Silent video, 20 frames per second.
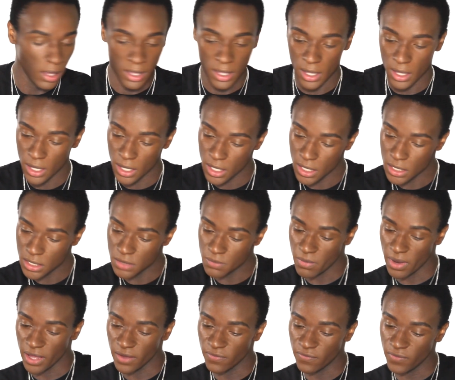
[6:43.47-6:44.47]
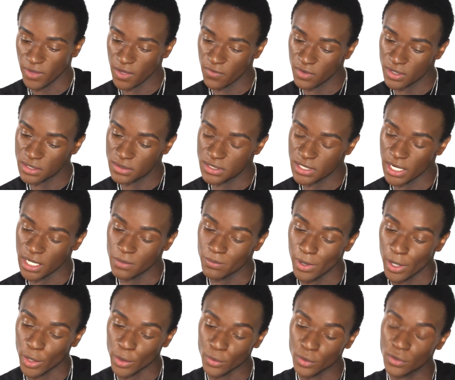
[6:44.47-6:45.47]
And my favorite setting
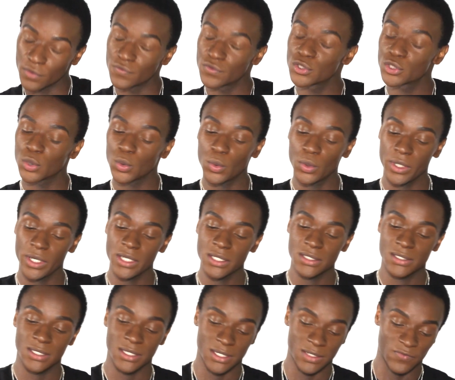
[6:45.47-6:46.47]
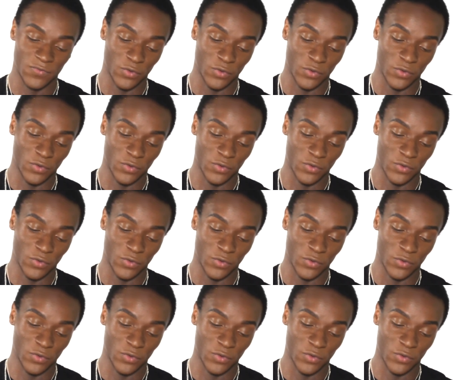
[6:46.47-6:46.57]
powder of choice